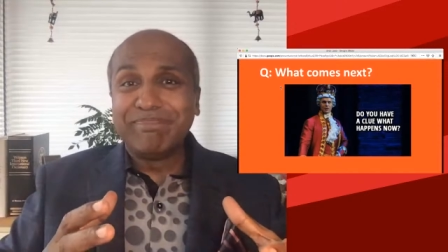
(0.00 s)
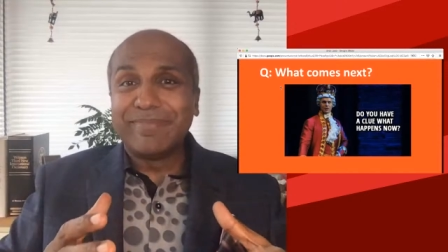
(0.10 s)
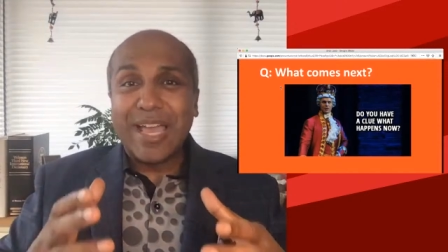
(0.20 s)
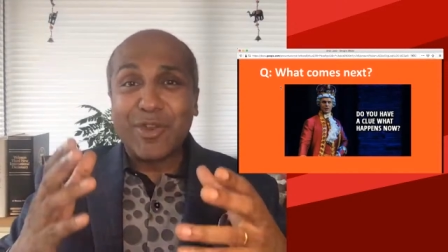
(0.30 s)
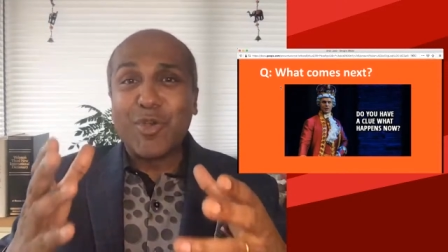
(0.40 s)

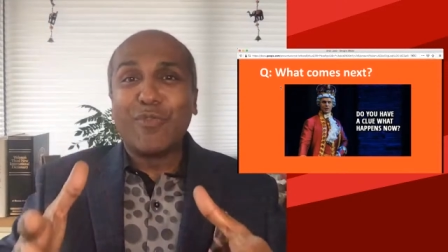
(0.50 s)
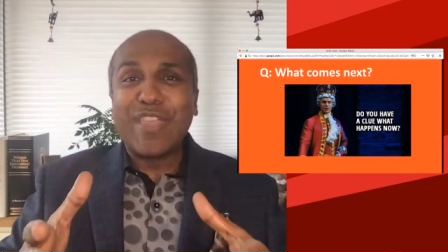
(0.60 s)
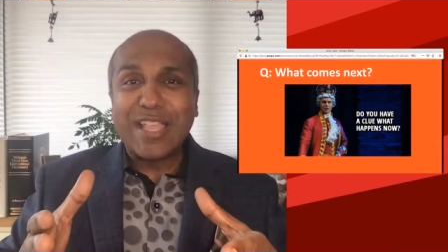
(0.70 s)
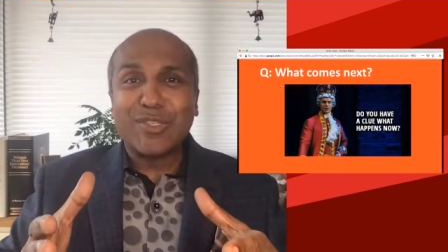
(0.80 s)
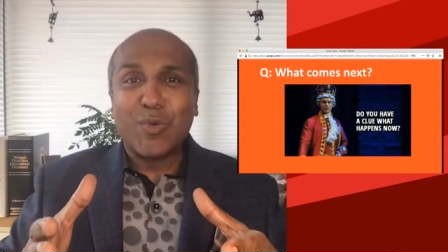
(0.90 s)
I don't know if
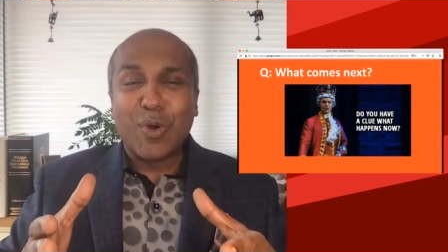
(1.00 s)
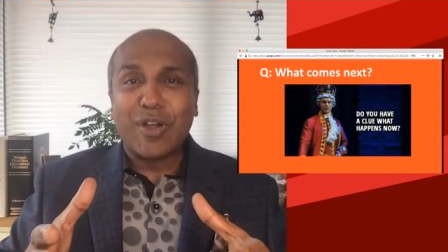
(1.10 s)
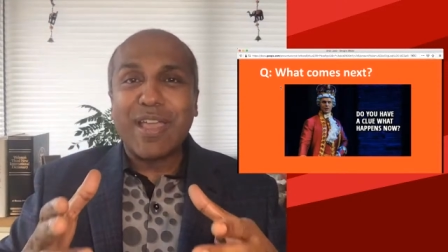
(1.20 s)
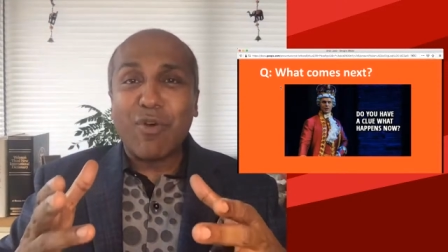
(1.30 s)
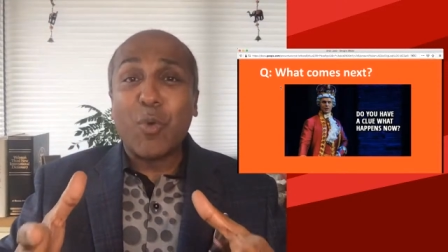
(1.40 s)
that's a word.
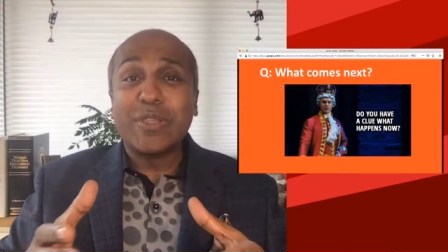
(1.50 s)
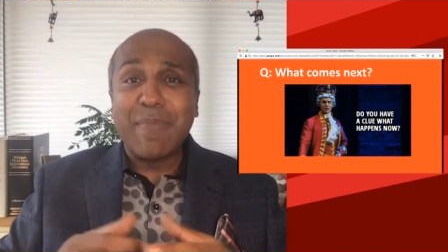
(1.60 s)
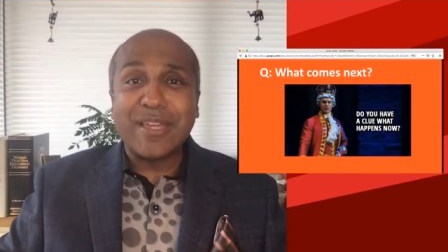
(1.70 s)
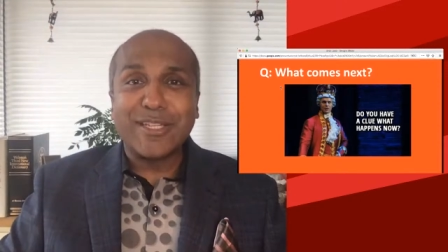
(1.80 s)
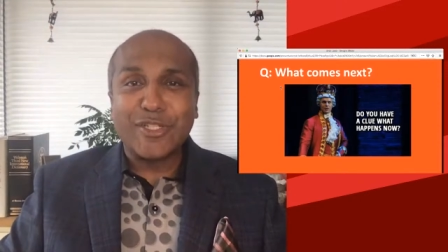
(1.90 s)
I've always
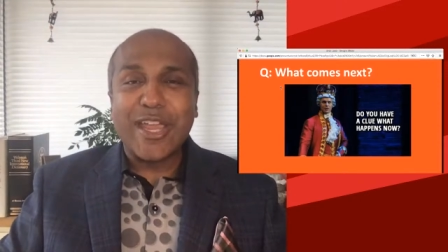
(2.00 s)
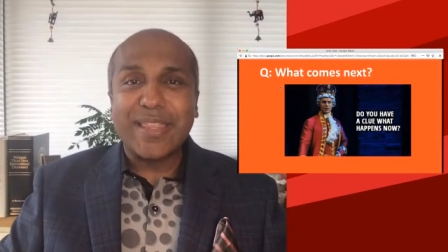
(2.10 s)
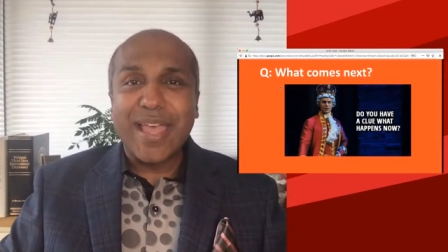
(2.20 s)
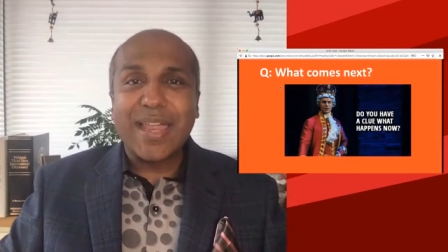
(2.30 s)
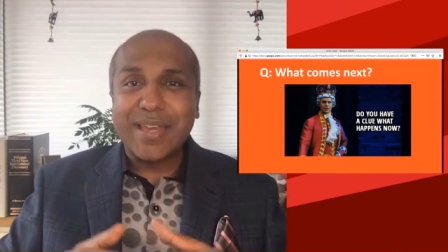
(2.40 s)
meant to check
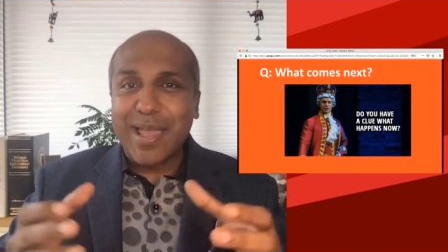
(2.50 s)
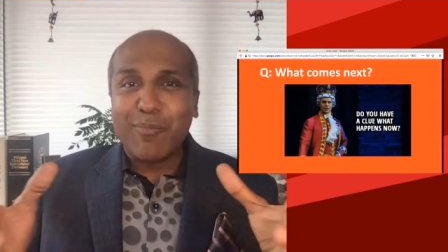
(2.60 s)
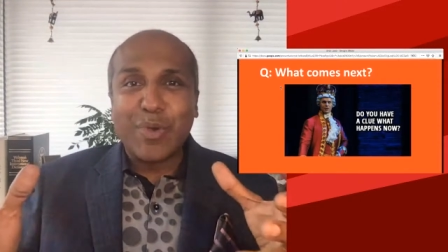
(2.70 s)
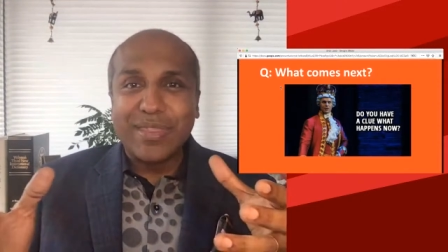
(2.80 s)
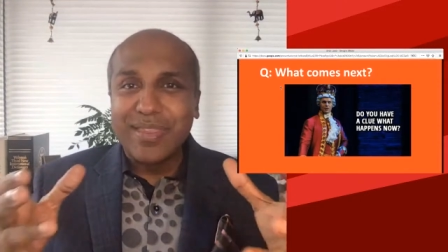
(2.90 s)
that, and I'm
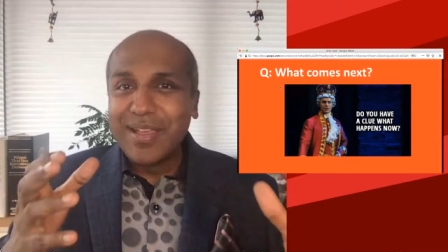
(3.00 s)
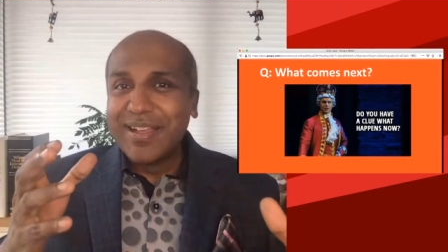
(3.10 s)
with